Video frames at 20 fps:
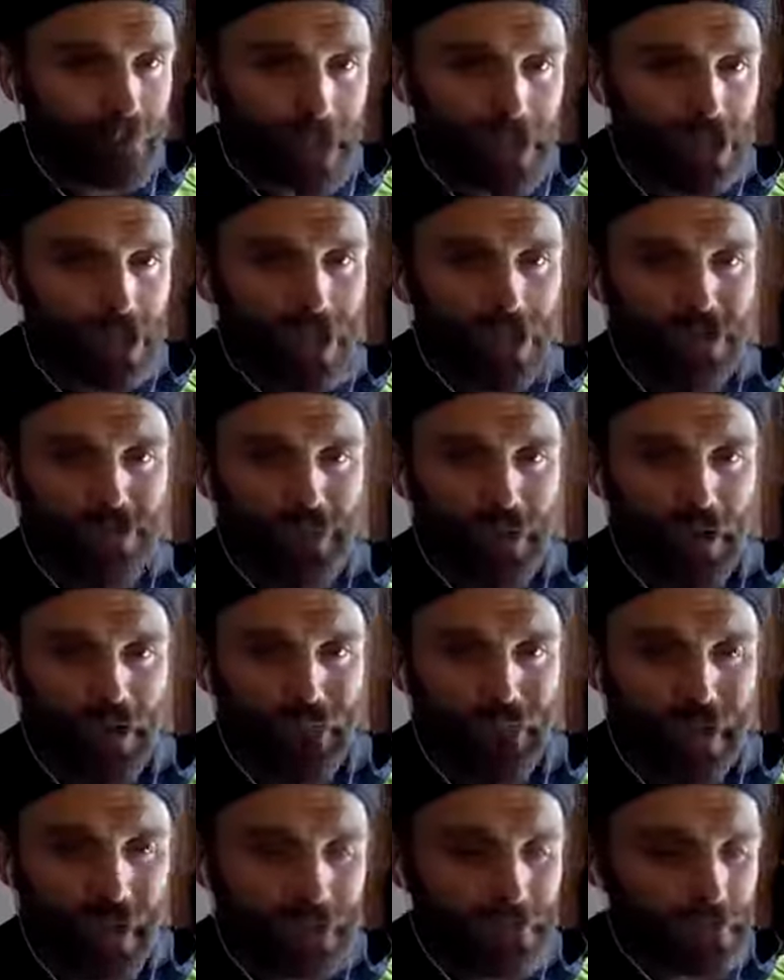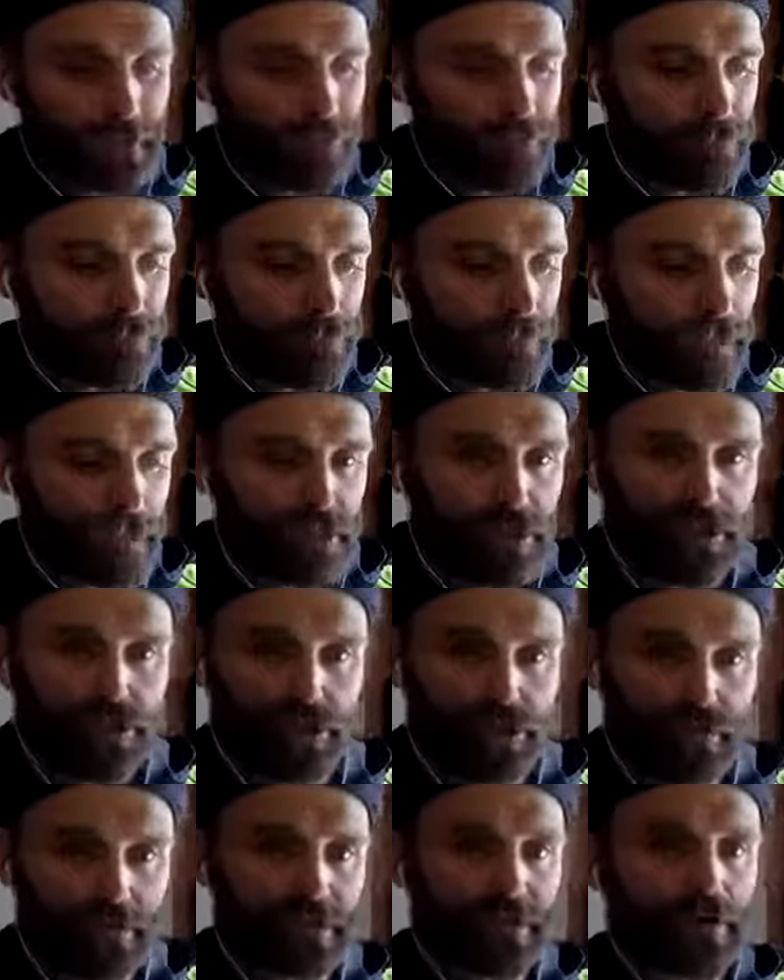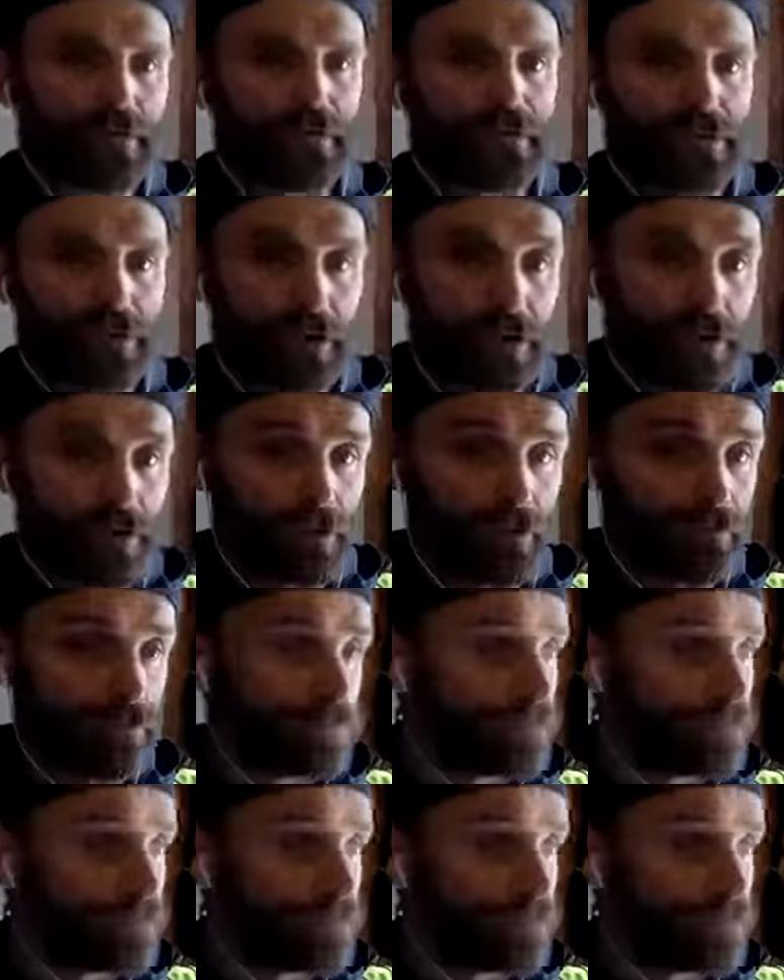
God is perfect, His judgments are eternal.